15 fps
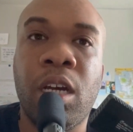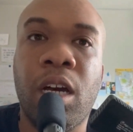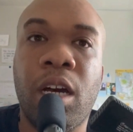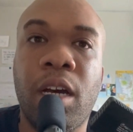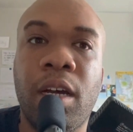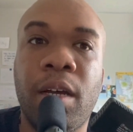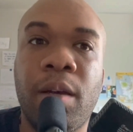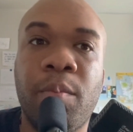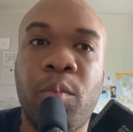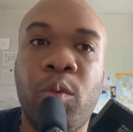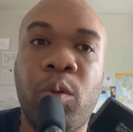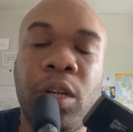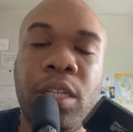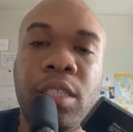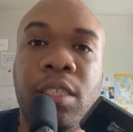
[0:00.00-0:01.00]

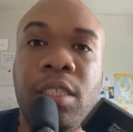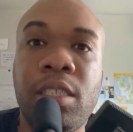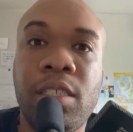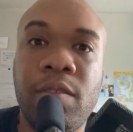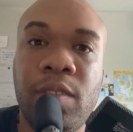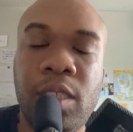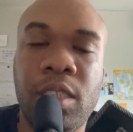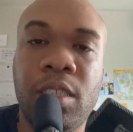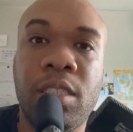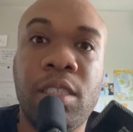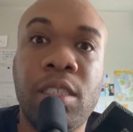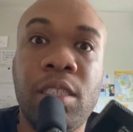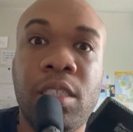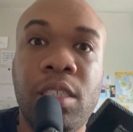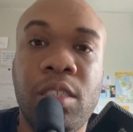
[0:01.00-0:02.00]
We're deceived into
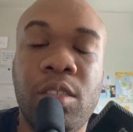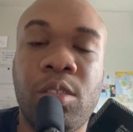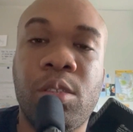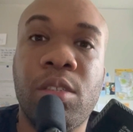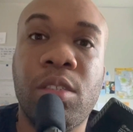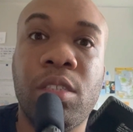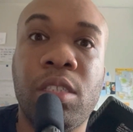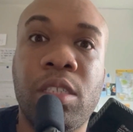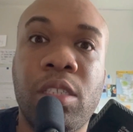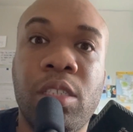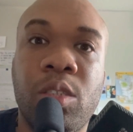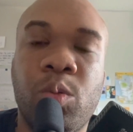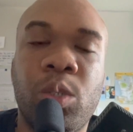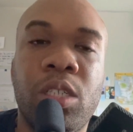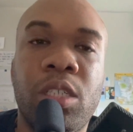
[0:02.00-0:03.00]
thinking certain
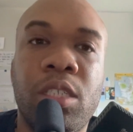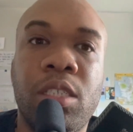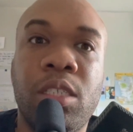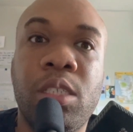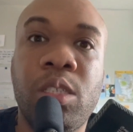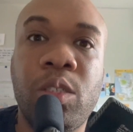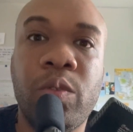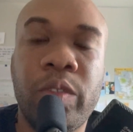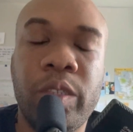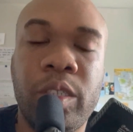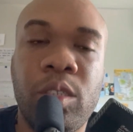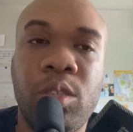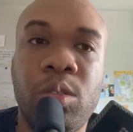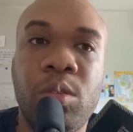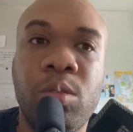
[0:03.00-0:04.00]
things. We're deceived
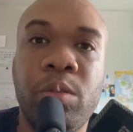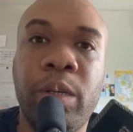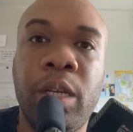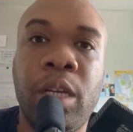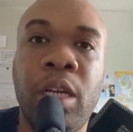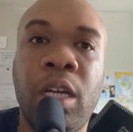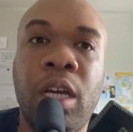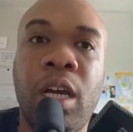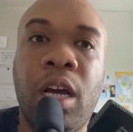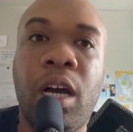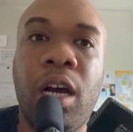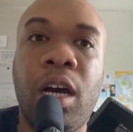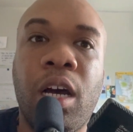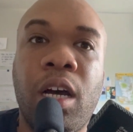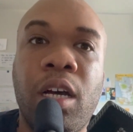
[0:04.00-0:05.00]
into
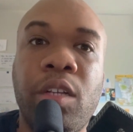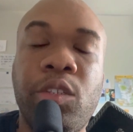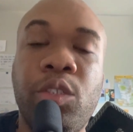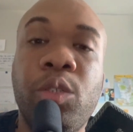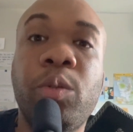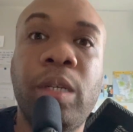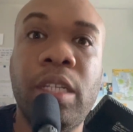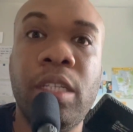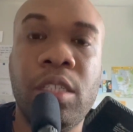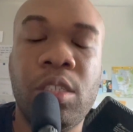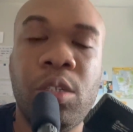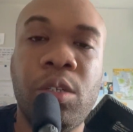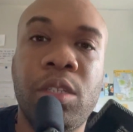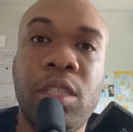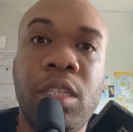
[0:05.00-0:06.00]
doing
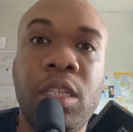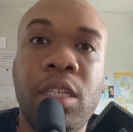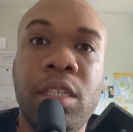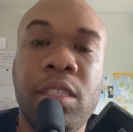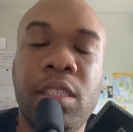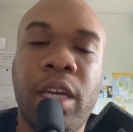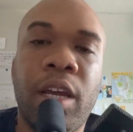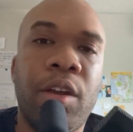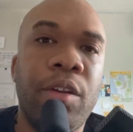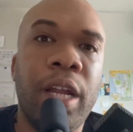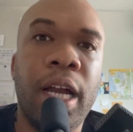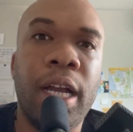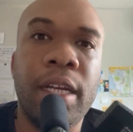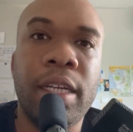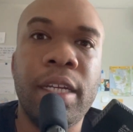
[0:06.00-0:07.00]
certain things that are
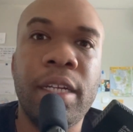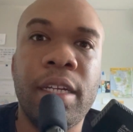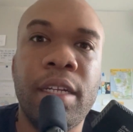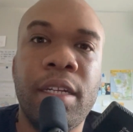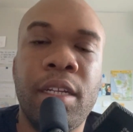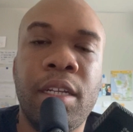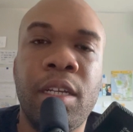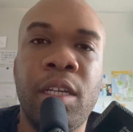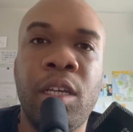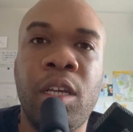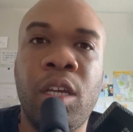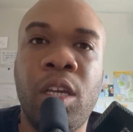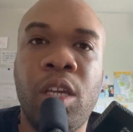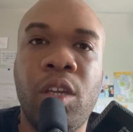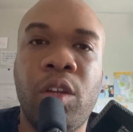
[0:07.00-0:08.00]
not good.
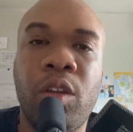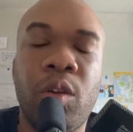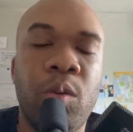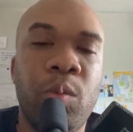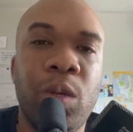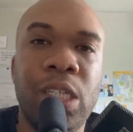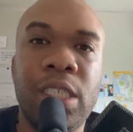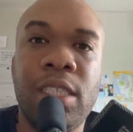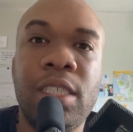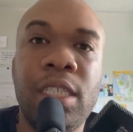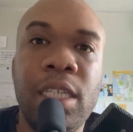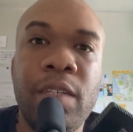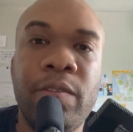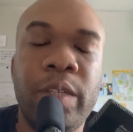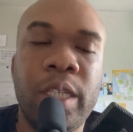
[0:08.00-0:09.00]
You know, we're
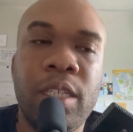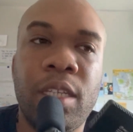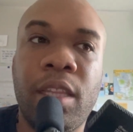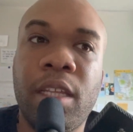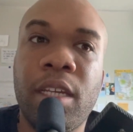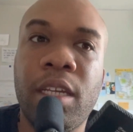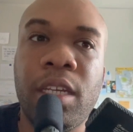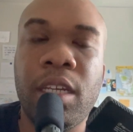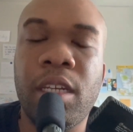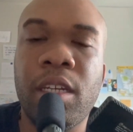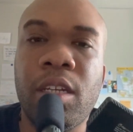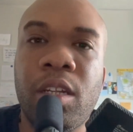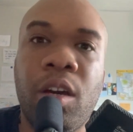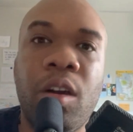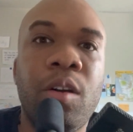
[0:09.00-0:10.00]
deceived into
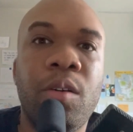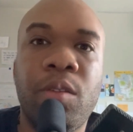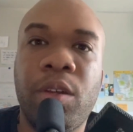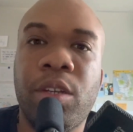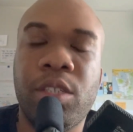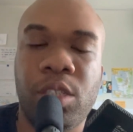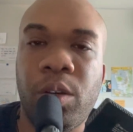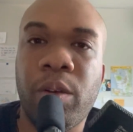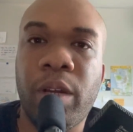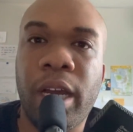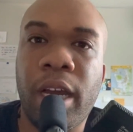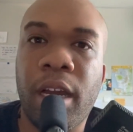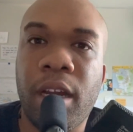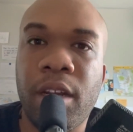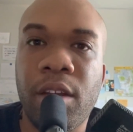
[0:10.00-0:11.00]
thinking, oh, there's no
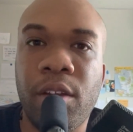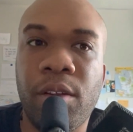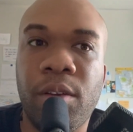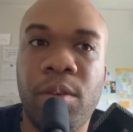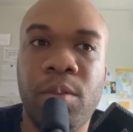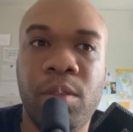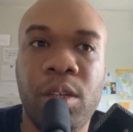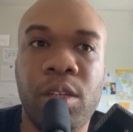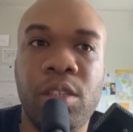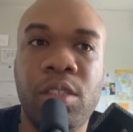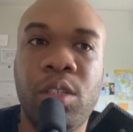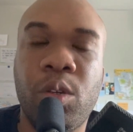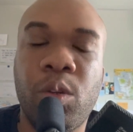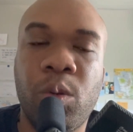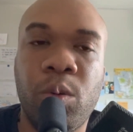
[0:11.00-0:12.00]
God. You know, there's
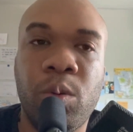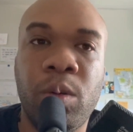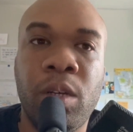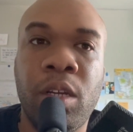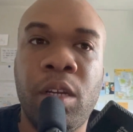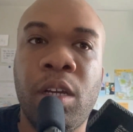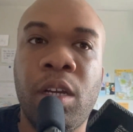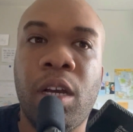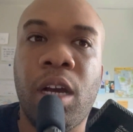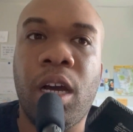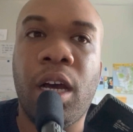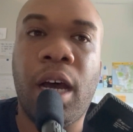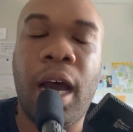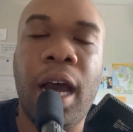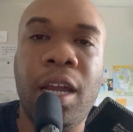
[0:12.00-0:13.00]
no
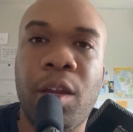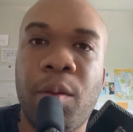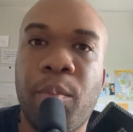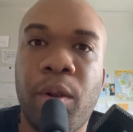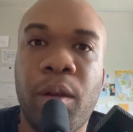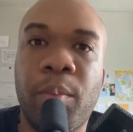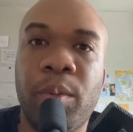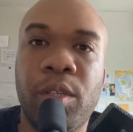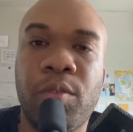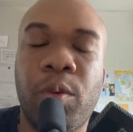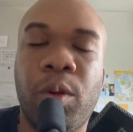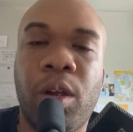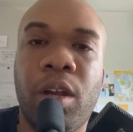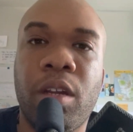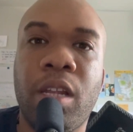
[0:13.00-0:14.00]
higher purpose
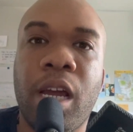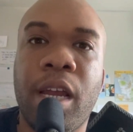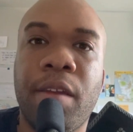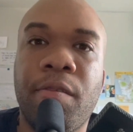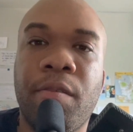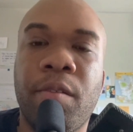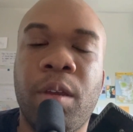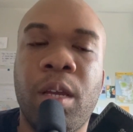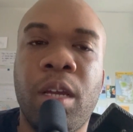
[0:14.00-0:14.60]
for our life.